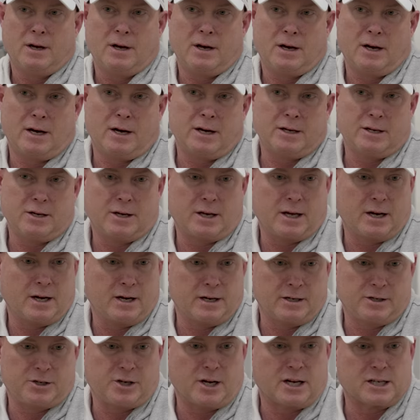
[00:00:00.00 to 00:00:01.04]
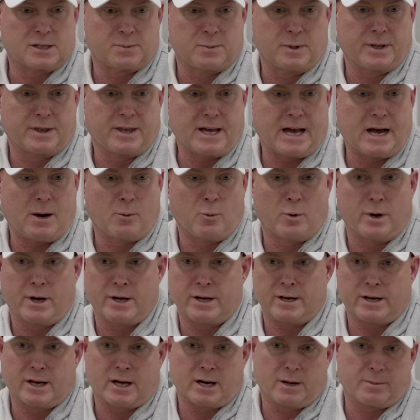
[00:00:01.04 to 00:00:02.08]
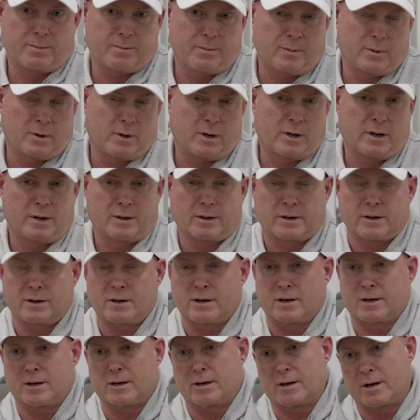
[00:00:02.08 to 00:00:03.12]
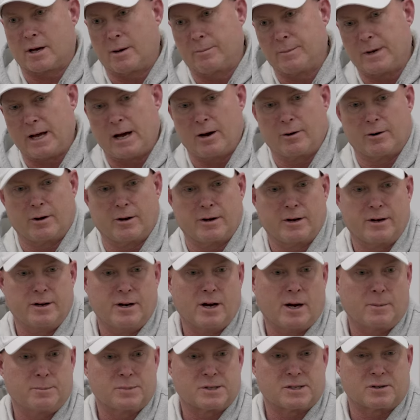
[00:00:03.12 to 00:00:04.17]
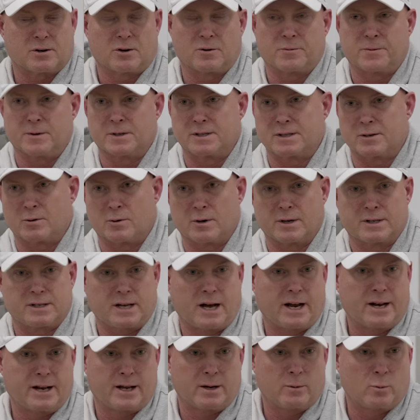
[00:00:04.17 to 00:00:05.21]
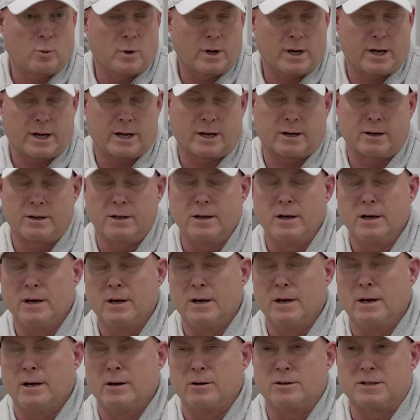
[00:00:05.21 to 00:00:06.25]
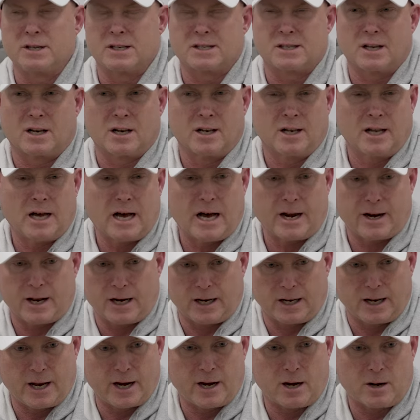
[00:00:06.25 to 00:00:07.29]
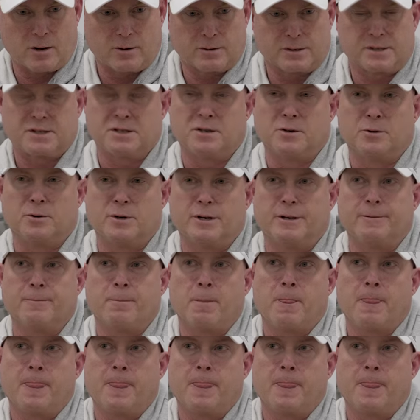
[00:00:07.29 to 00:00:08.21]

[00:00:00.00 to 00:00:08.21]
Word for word: uh, you get an adjustment that way, you got to uh, come down on a nub surface or a tight end wing. And there's just a lot of layers to it.